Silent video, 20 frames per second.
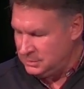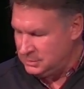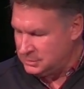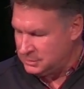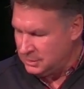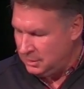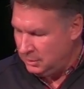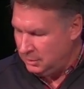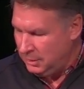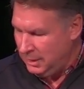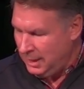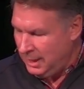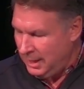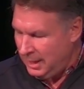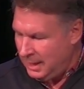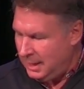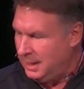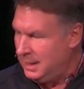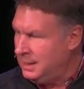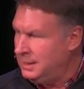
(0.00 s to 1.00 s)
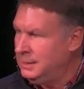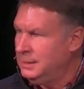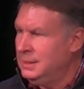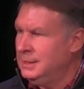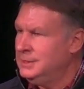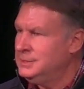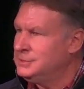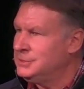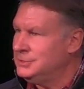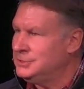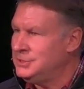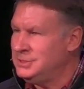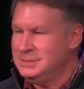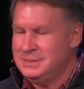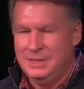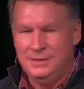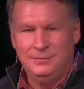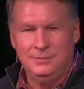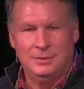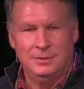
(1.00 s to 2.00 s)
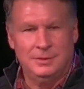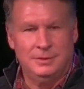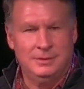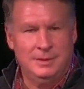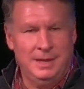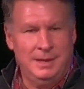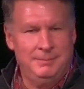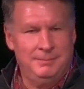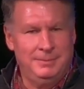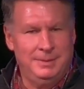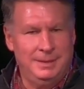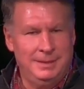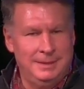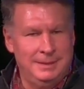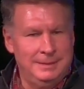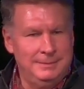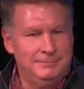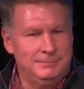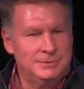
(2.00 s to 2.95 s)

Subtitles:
So she's given her that money.